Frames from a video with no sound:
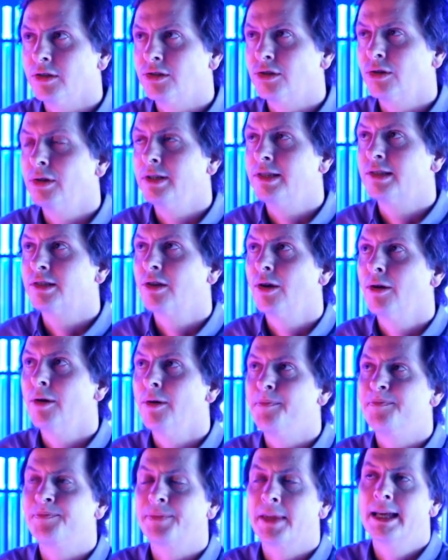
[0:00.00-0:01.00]
So
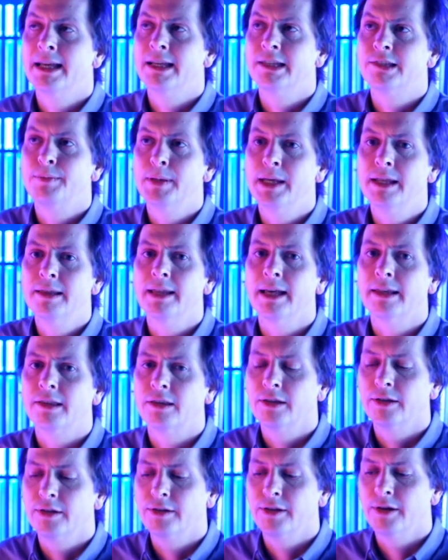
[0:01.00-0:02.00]
it's mean
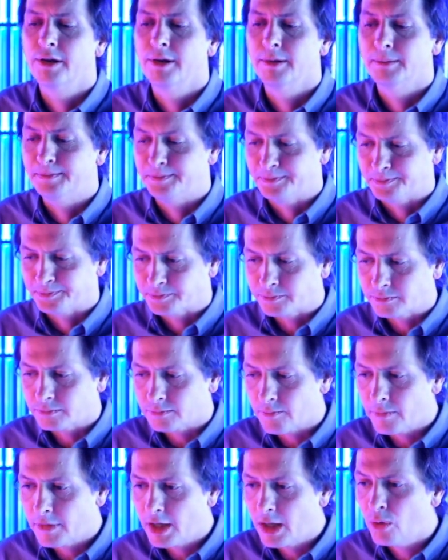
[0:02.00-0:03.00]
that
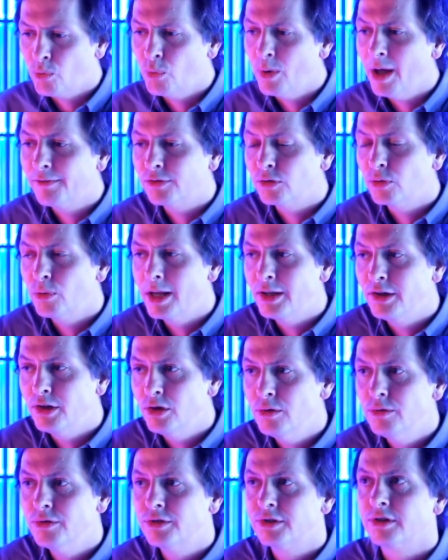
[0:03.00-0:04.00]
we have to
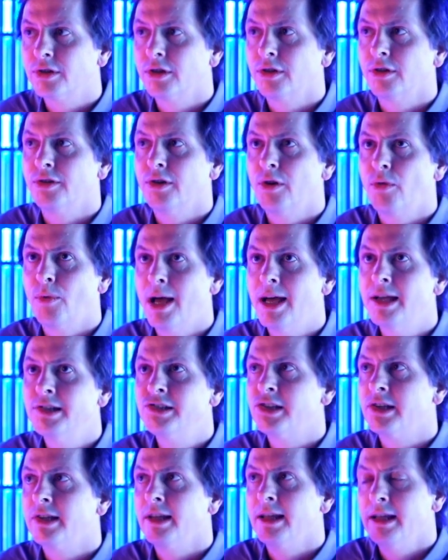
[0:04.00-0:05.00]
reduce the
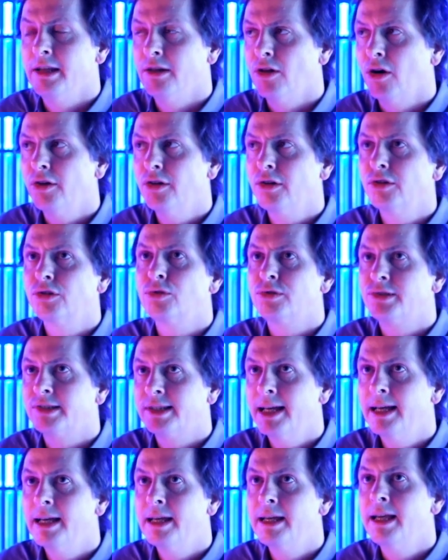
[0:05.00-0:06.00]
range in order to
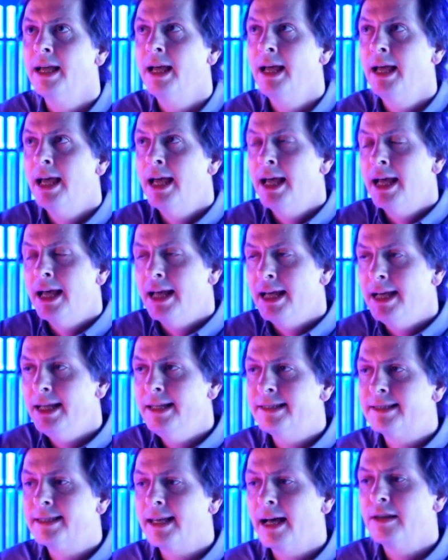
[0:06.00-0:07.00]
stay
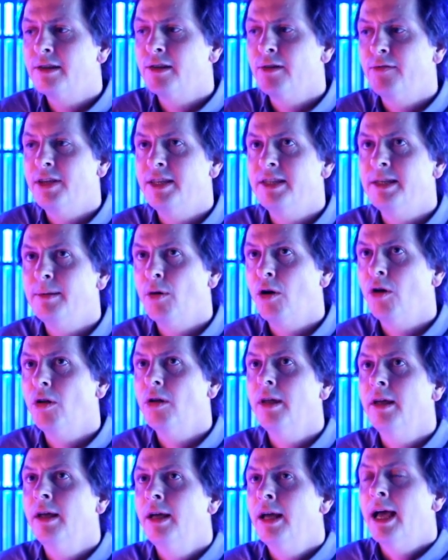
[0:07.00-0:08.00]
inside the
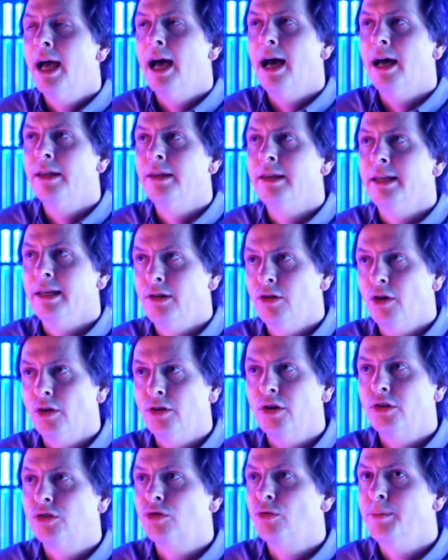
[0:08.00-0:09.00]
visible, and in
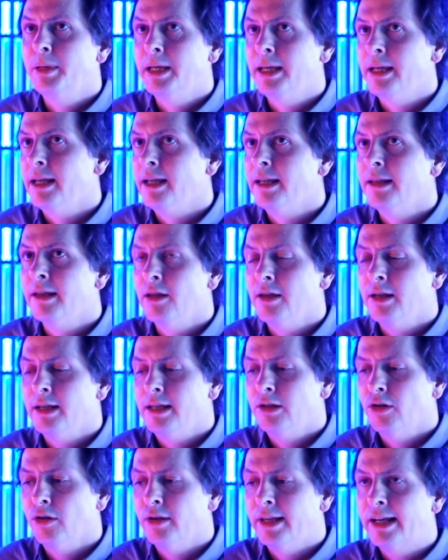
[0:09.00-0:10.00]
order to be
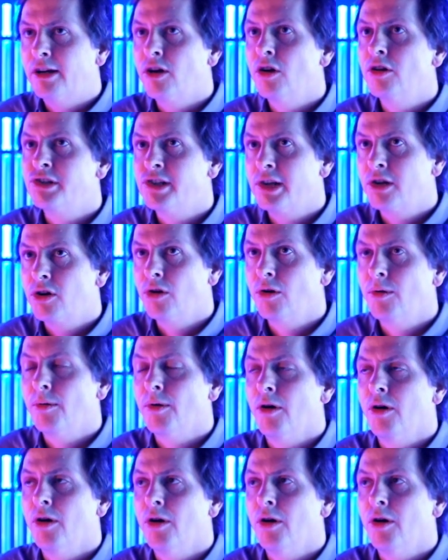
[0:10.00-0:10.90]
in an ecological